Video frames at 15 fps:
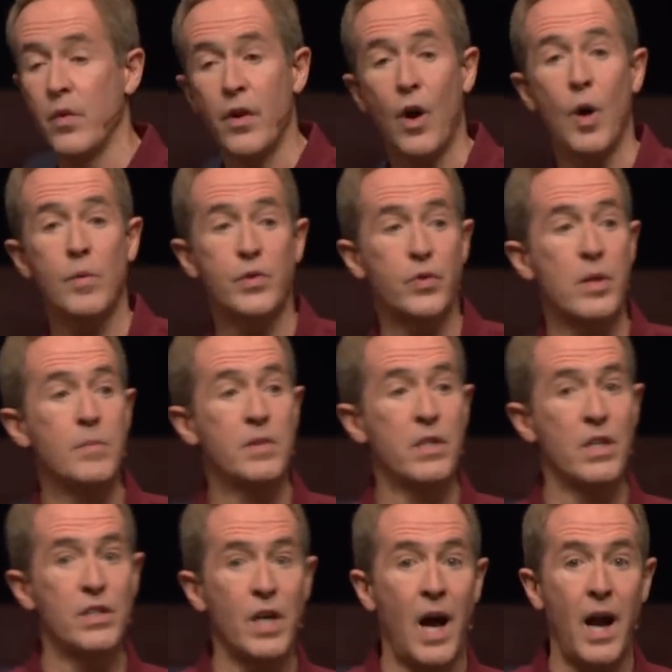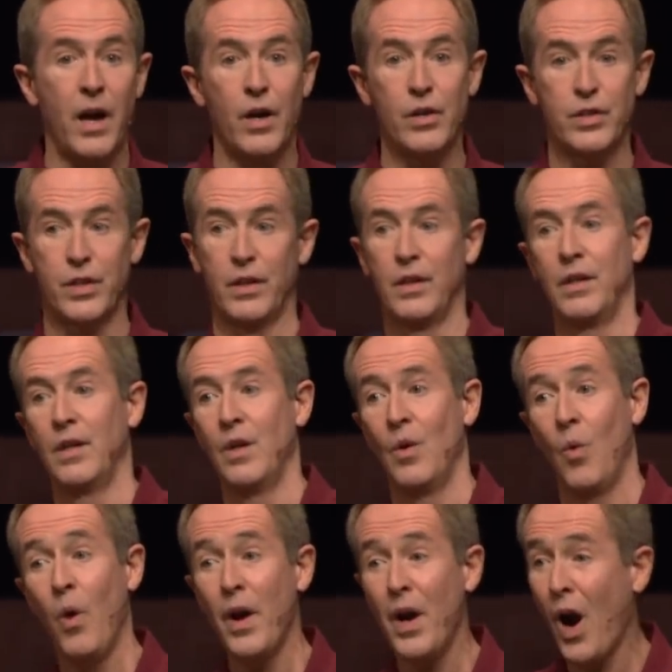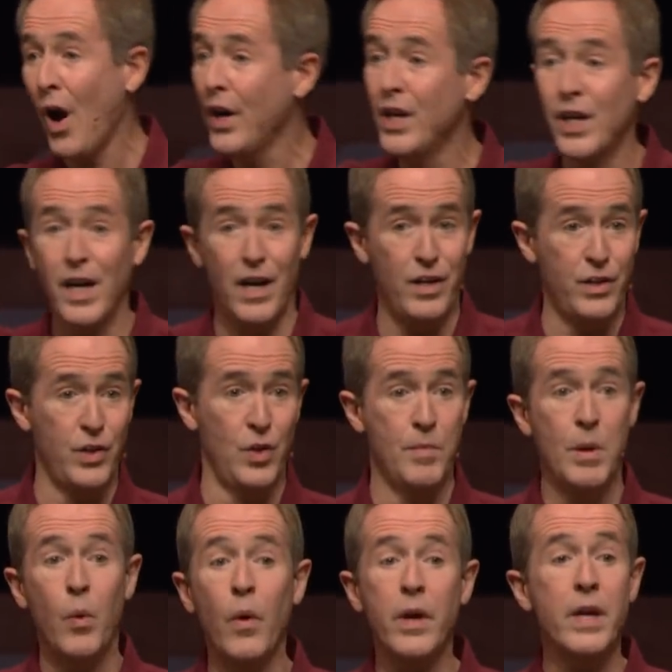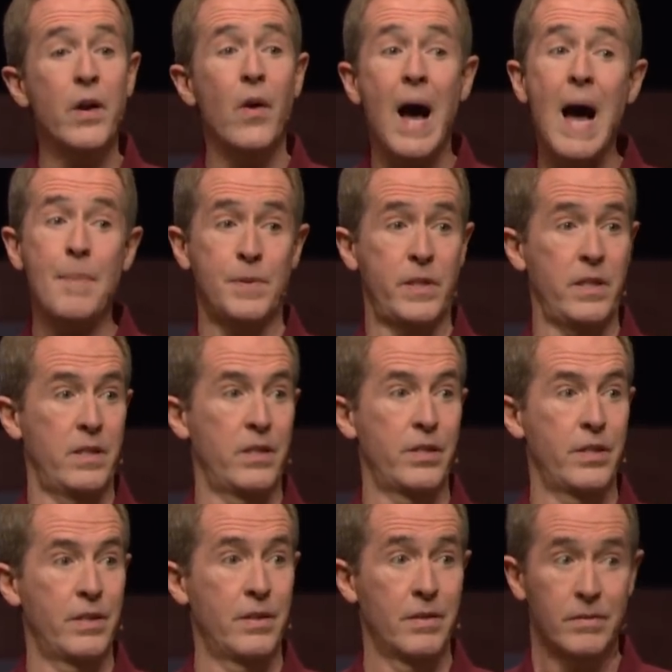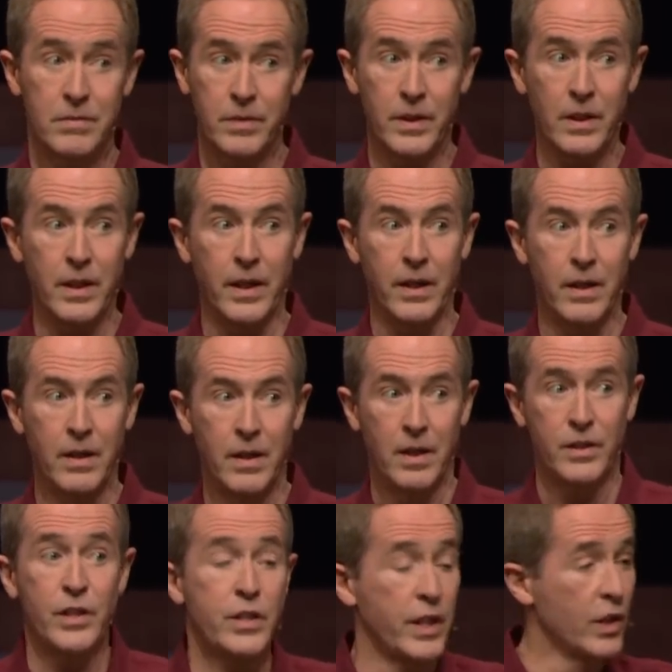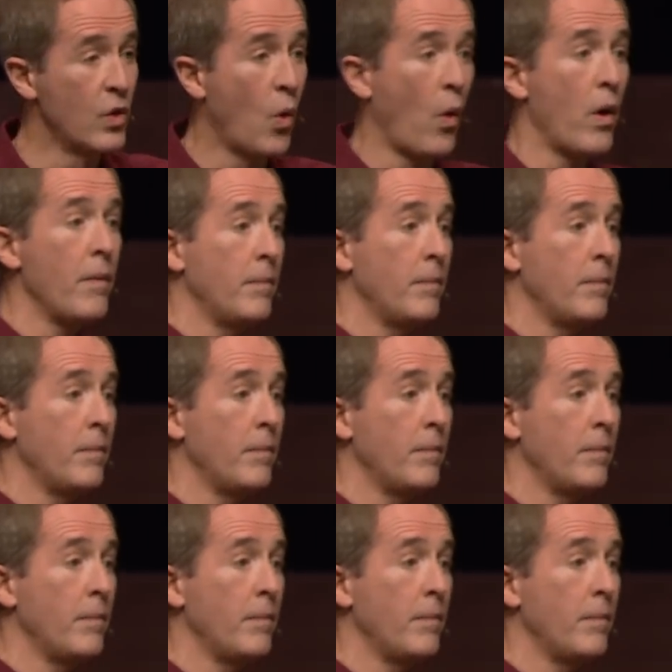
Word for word: do with our hopes, dreams, and desires, what are you going to do? I mean, what are your options, really? Just ignore